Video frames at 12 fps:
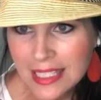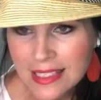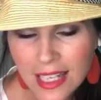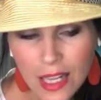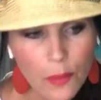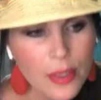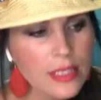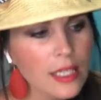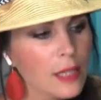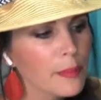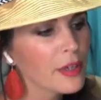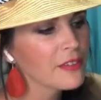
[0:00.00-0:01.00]
I said I wasn't
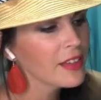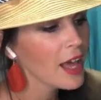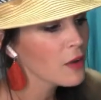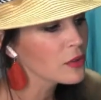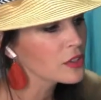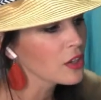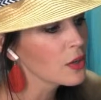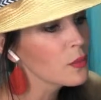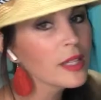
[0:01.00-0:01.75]
going to put flowers on.